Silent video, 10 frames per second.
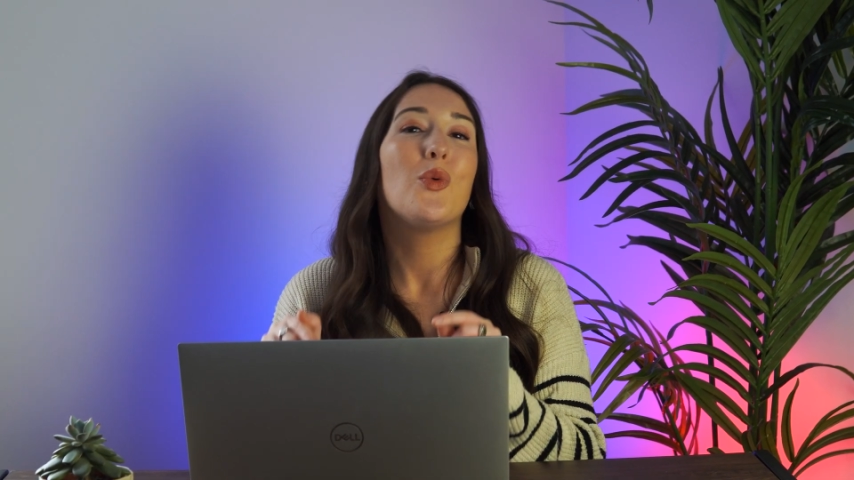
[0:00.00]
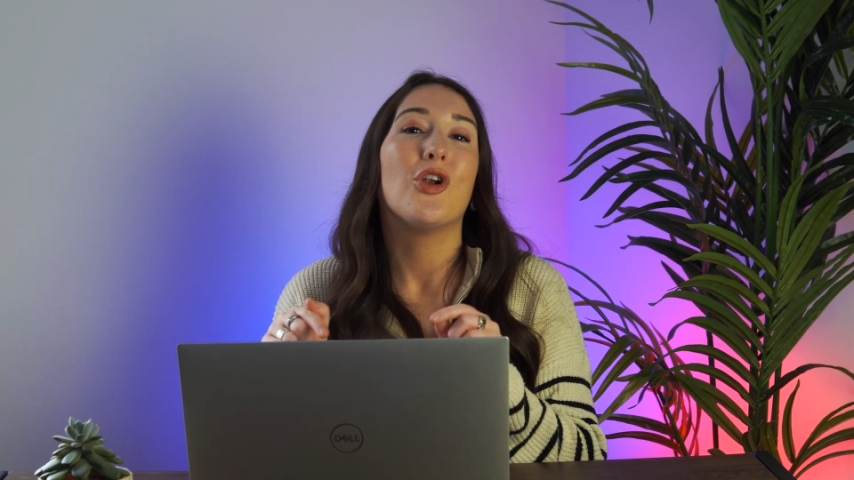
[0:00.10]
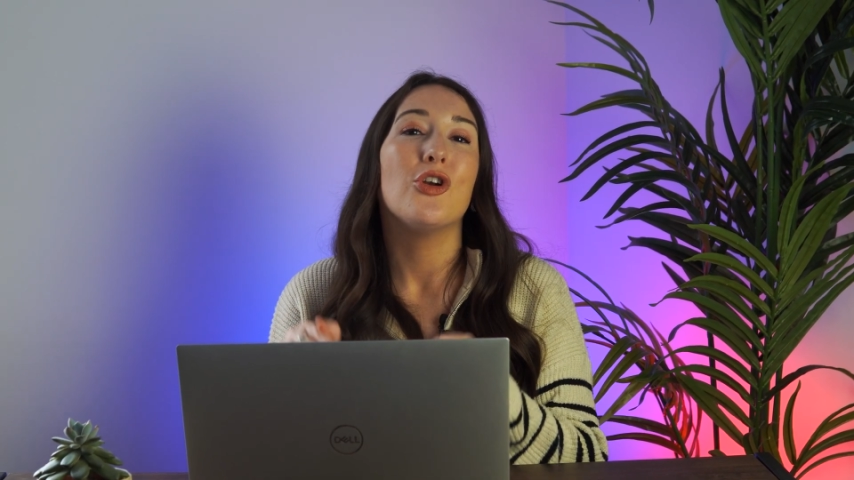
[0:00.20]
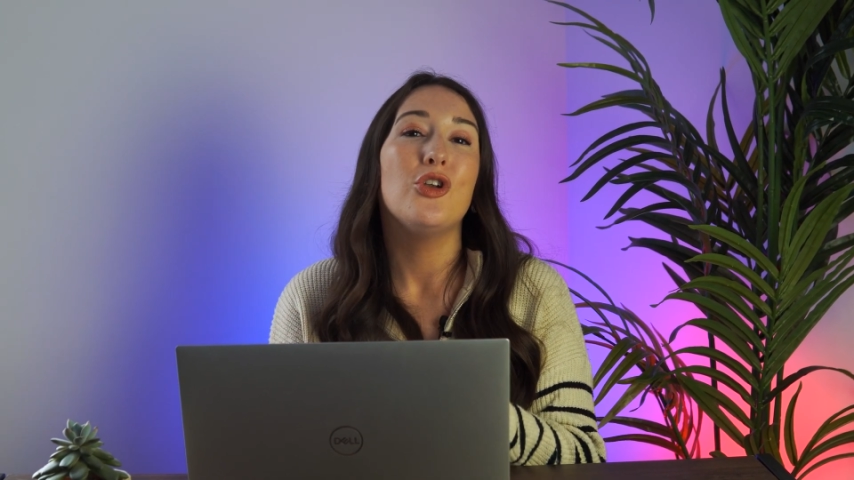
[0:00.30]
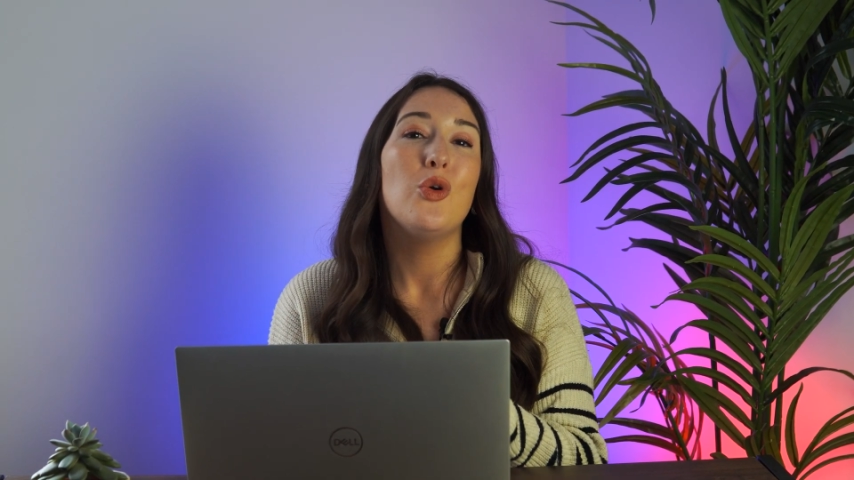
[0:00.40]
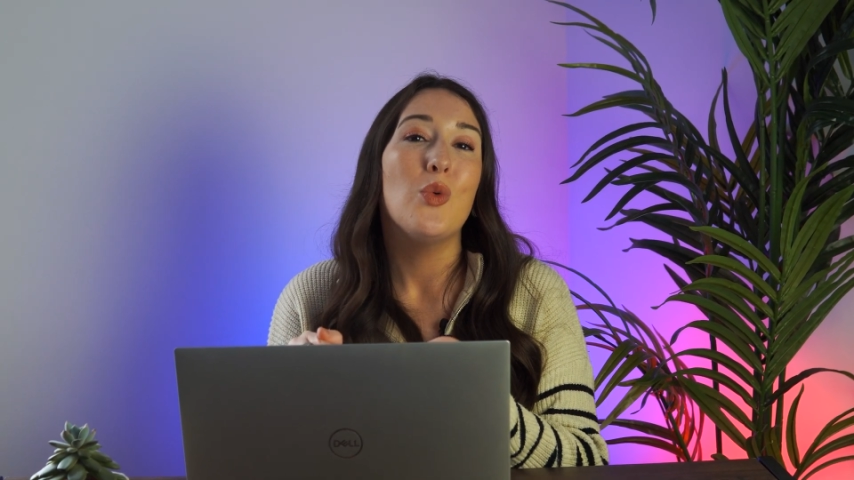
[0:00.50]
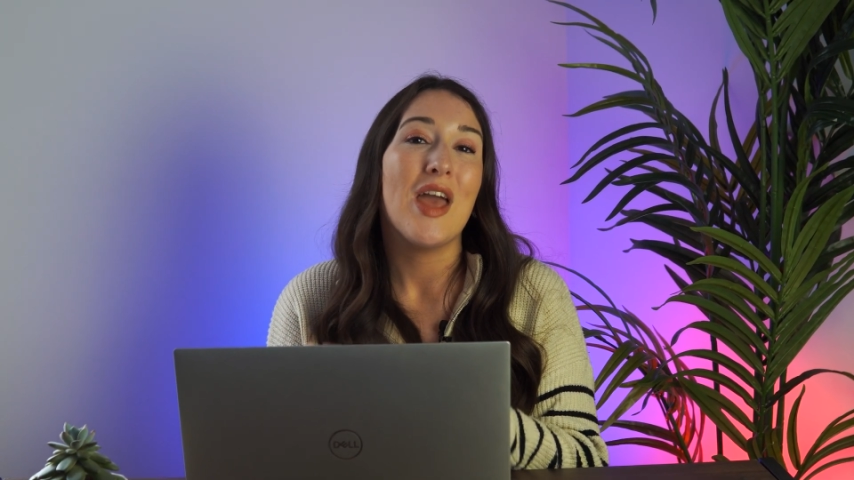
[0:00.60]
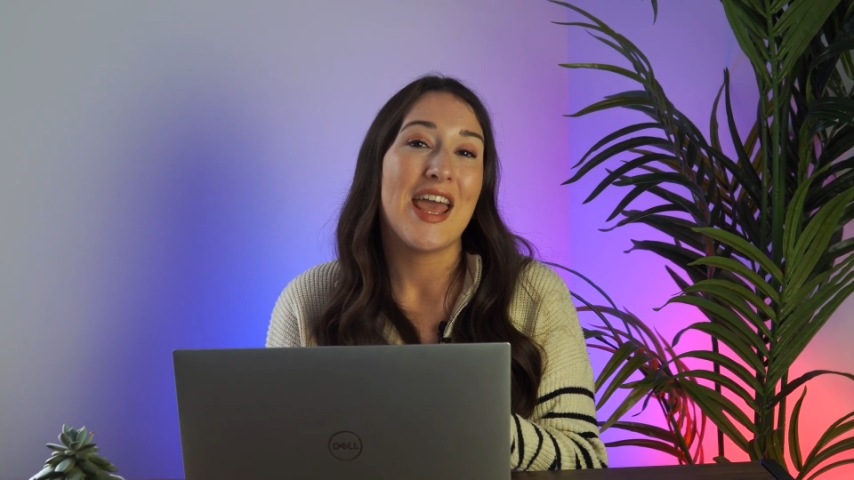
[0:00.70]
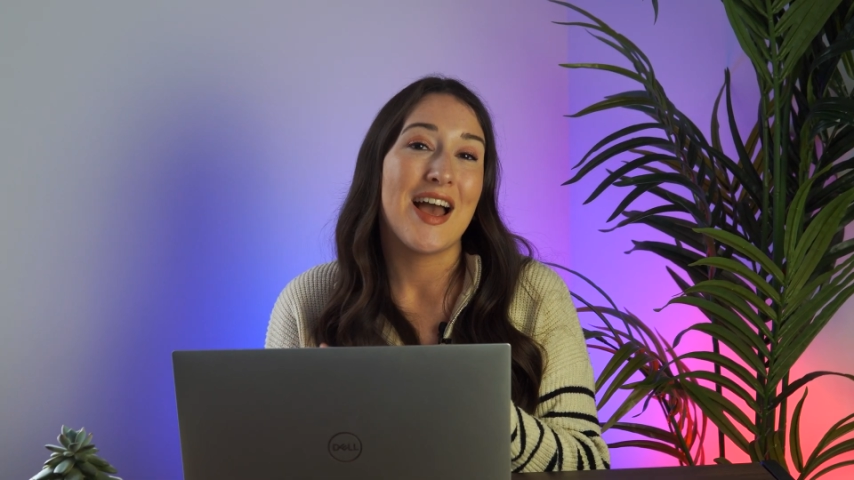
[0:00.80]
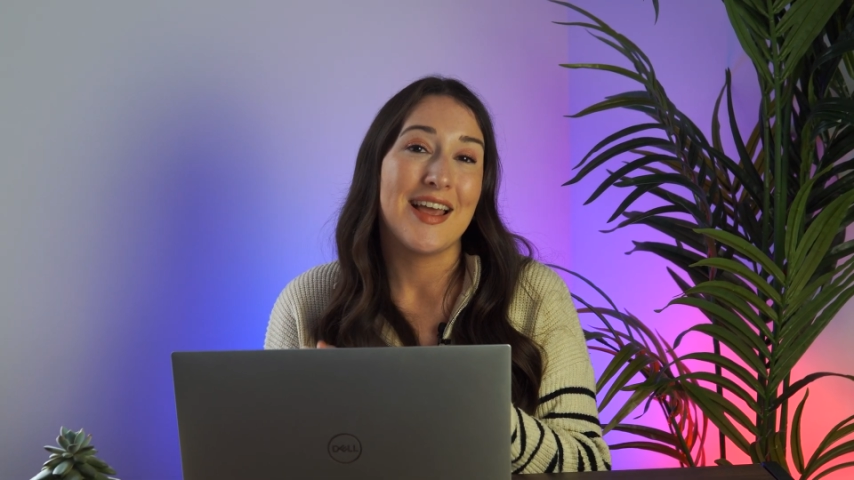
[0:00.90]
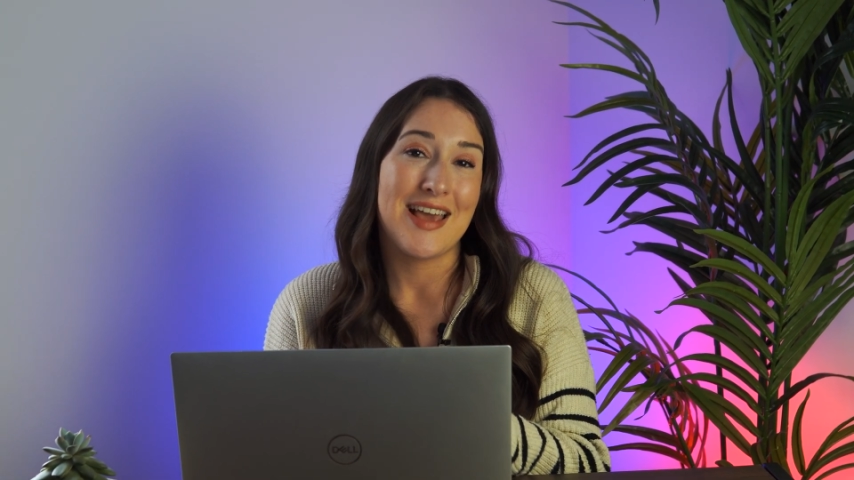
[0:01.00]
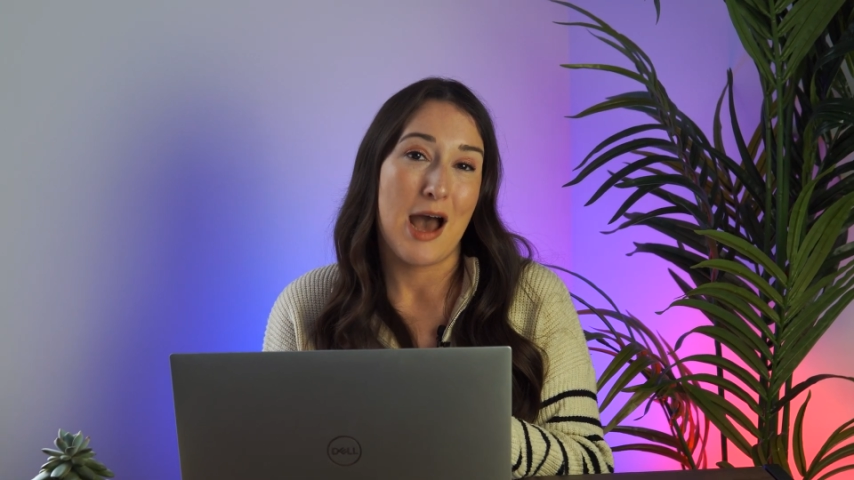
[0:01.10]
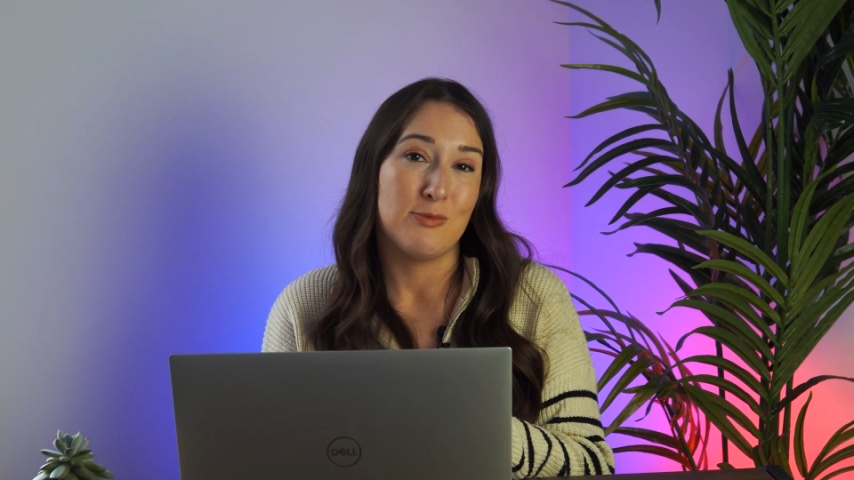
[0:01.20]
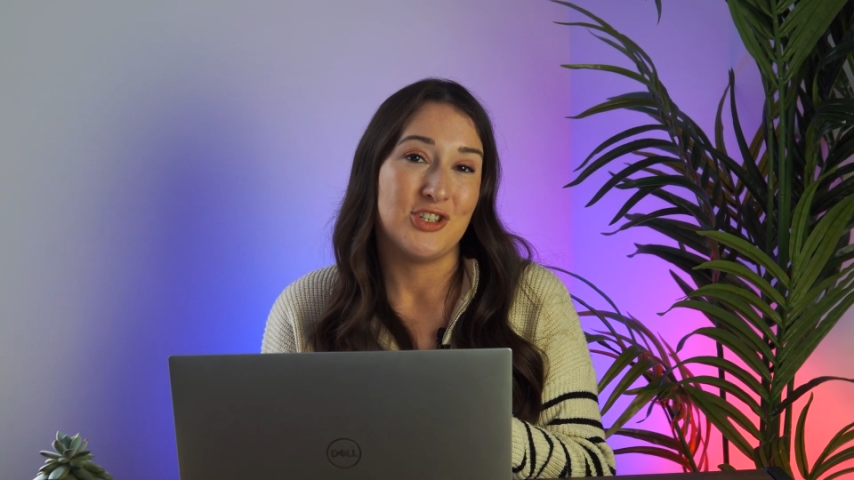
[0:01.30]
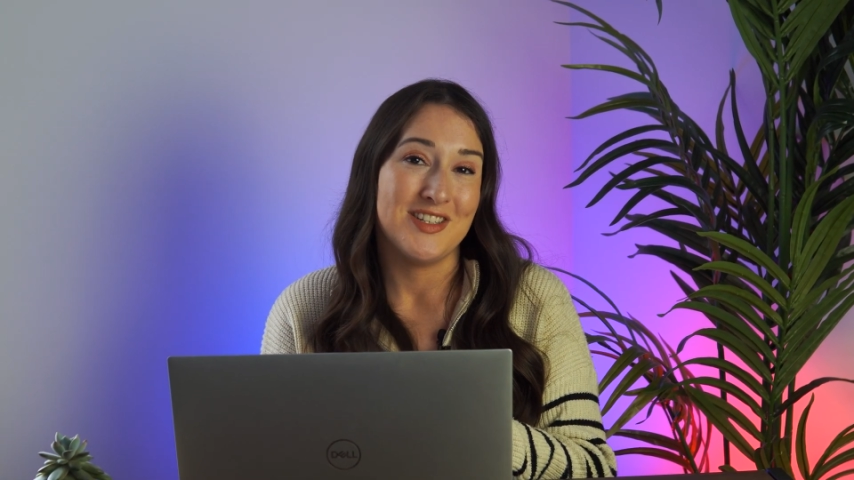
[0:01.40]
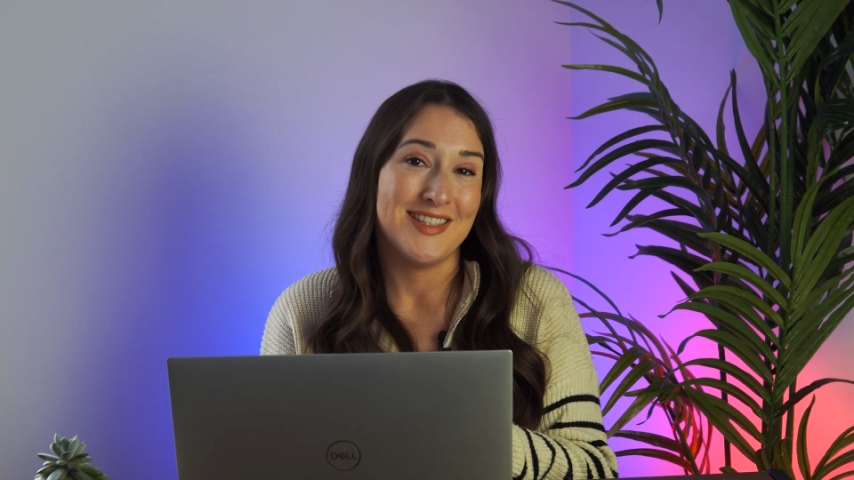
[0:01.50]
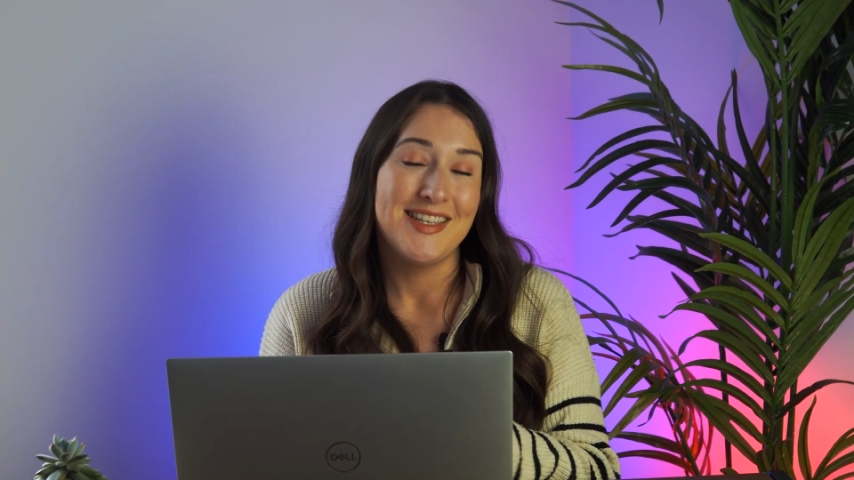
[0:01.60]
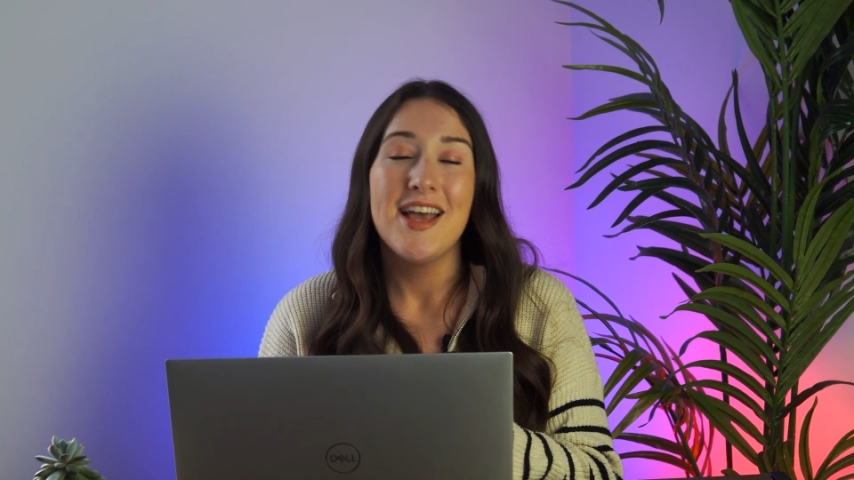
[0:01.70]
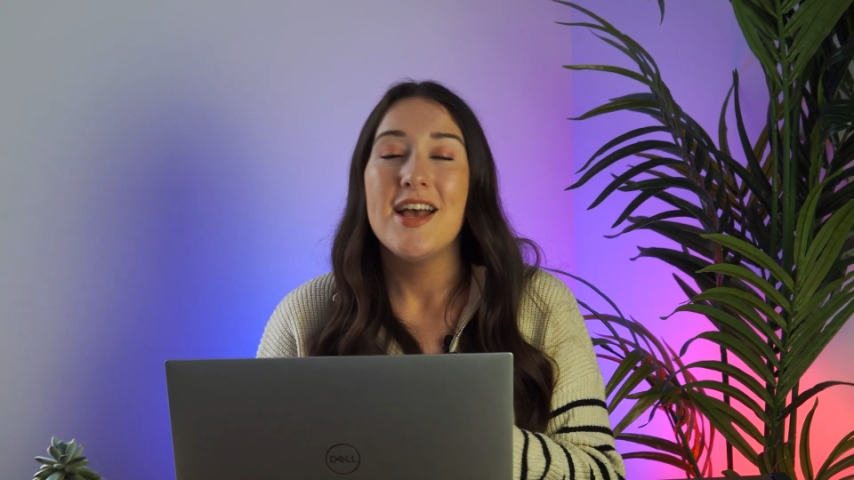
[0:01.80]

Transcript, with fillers: with our new AI captions.